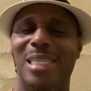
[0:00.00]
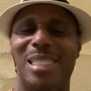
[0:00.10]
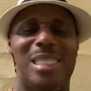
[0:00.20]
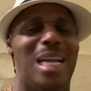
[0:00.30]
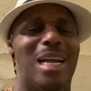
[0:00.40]

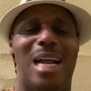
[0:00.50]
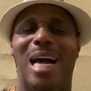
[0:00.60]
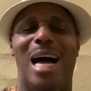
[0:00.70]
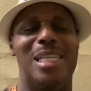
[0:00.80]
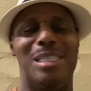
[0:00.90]
This not
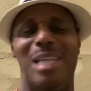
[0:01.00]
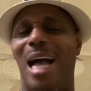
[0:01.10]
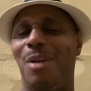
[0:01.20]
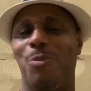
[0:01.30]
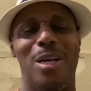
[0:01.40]
Allah's
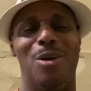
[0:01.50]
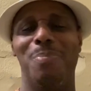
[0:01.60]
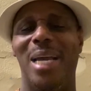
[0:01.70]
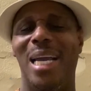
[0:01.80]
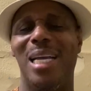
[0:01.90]
like will,
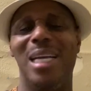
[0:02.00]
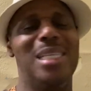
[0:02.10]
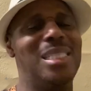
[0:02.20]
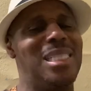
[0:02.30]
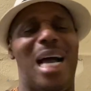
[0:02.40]
man.
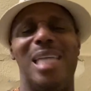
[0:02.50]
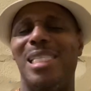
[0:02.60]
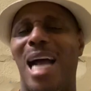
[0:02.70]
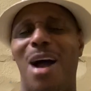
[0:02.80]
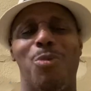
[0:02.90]
This not
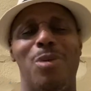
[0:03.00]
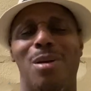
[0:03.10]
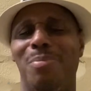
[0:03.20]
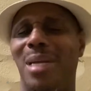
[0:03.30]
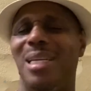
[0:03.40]
Jah will,
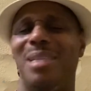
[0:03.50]
man.